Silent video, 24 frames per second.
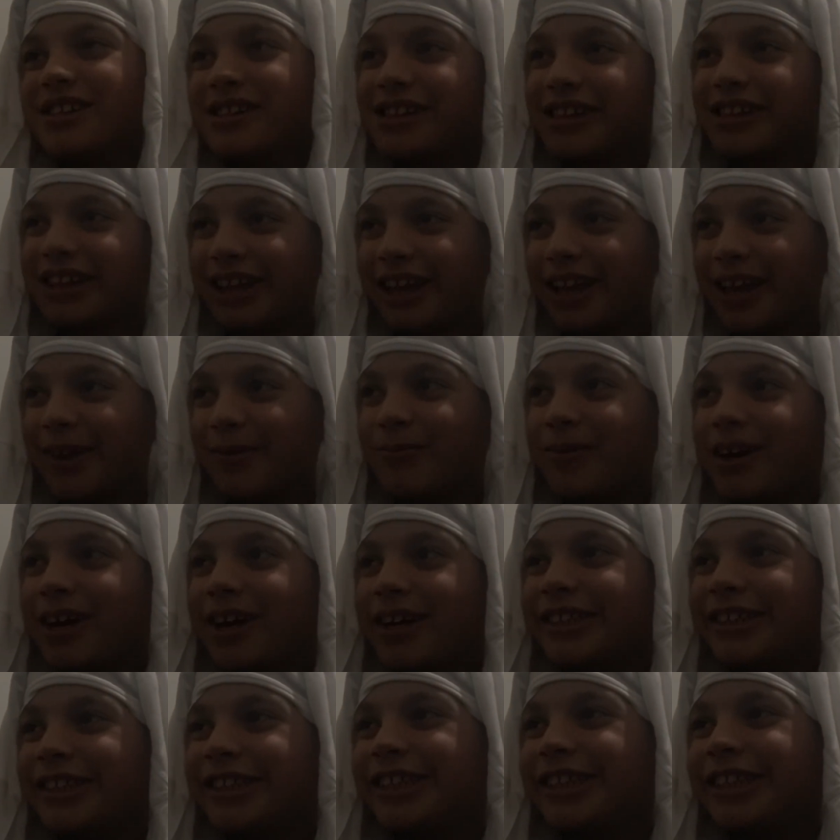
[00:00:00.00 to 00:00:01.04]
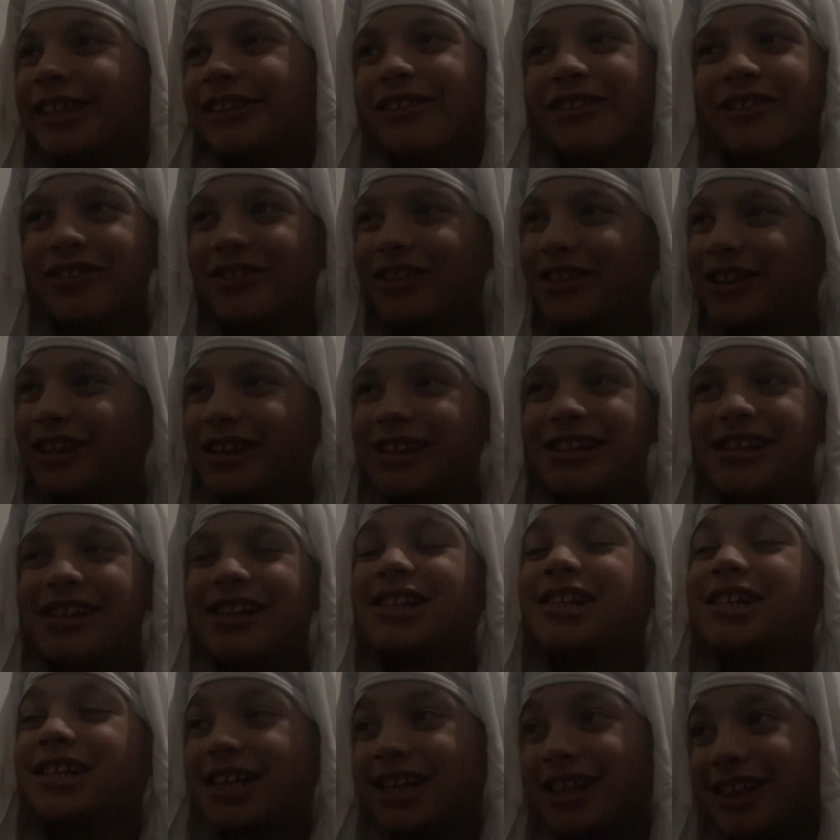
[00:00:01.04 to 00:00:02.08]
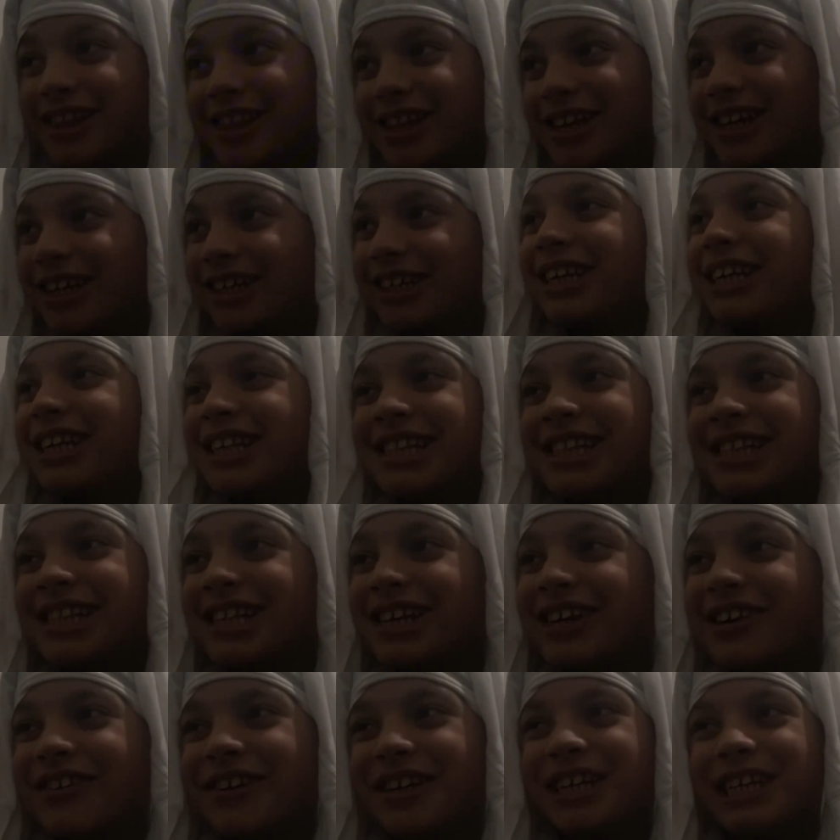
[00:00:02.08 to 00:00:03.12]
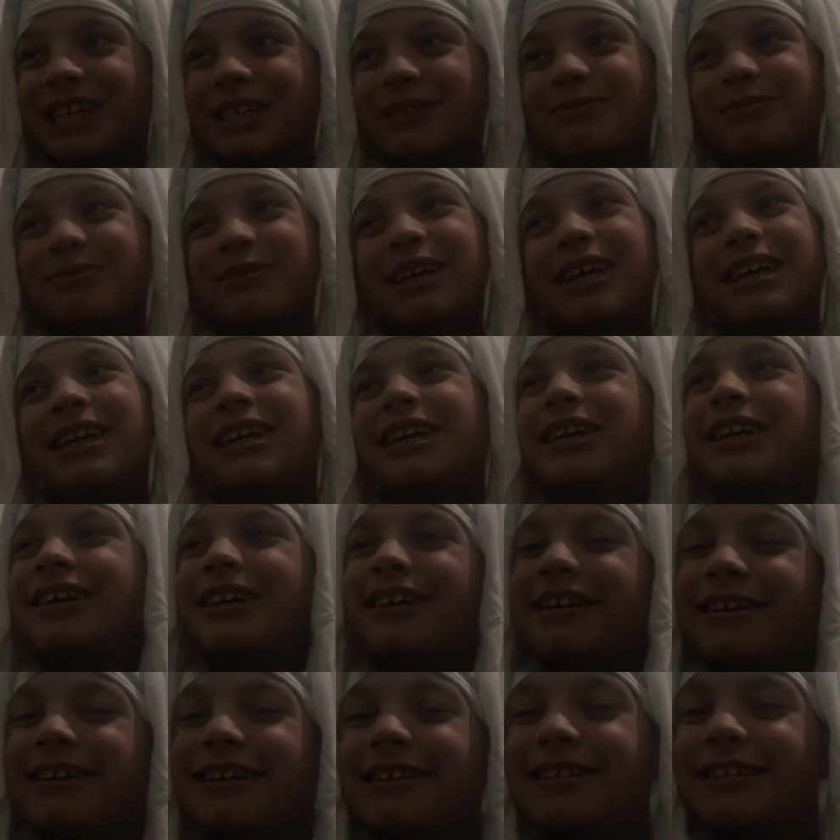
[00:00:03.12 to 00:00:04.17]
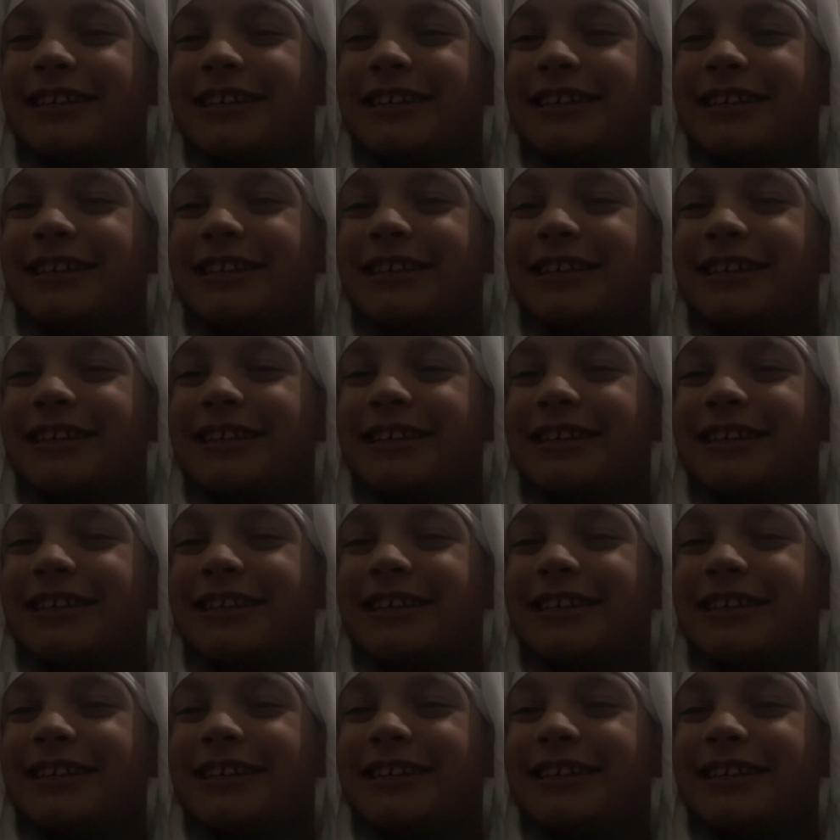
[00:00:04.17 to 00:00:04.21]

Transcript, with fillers: Sleep, honey. This is the history. Good